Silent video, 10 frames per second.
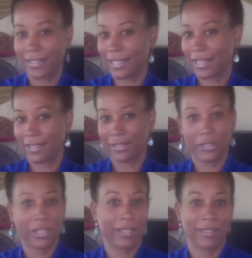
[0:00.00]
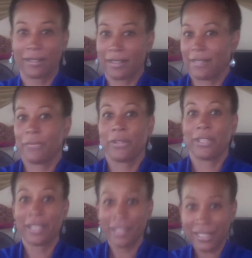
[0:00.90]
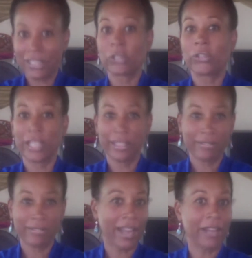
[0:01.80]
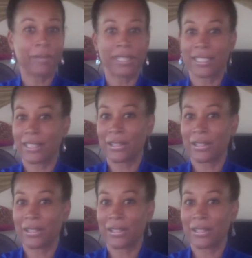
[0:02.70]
It's a learning, we're in this learning environment.